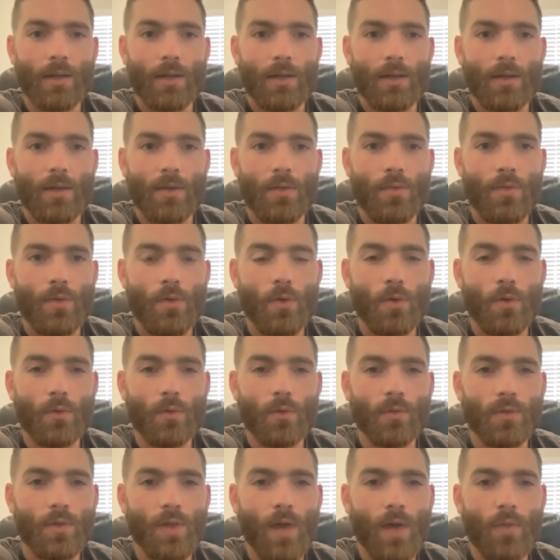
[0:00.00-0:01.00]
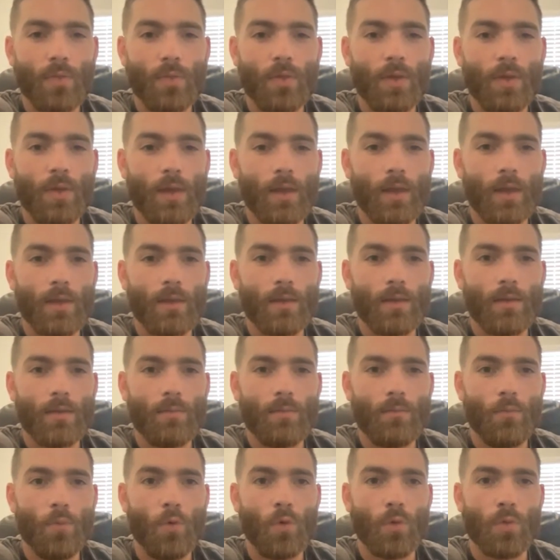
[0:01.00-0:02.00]
there is nothing
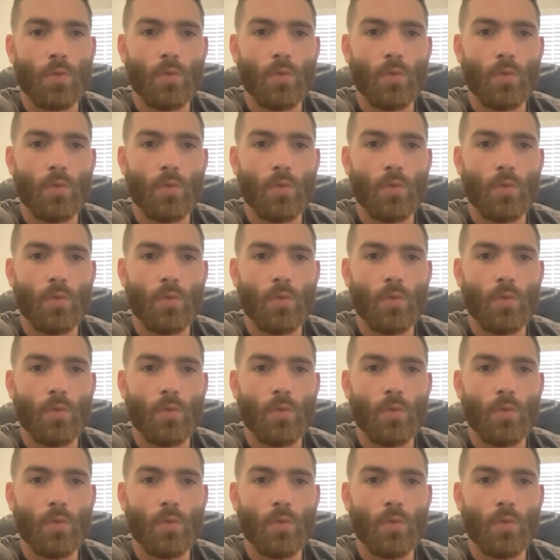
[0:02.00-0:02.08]
more